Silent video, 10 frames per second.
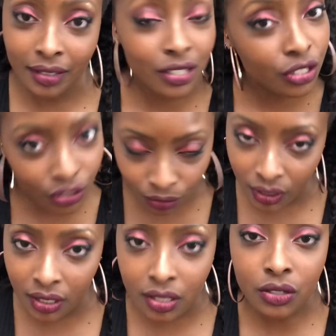as a
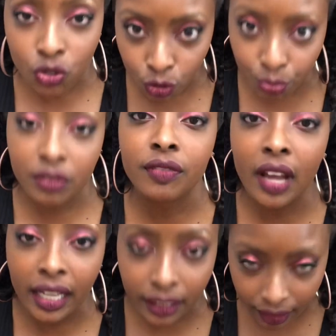unit to
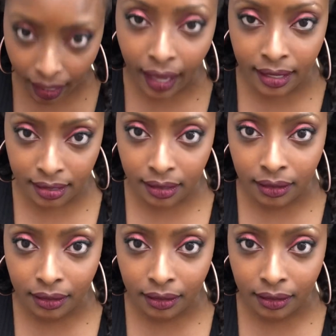provide that